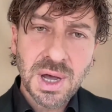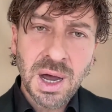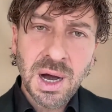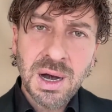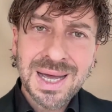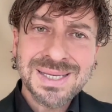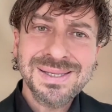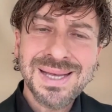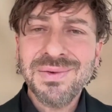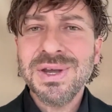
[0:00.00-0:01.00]
are a
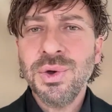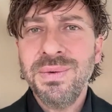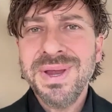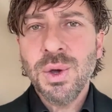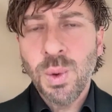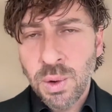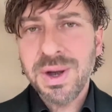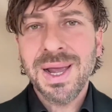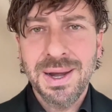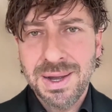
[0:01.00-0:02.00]
secretory
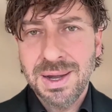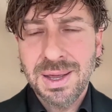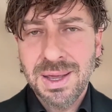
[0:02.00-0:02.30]
organ,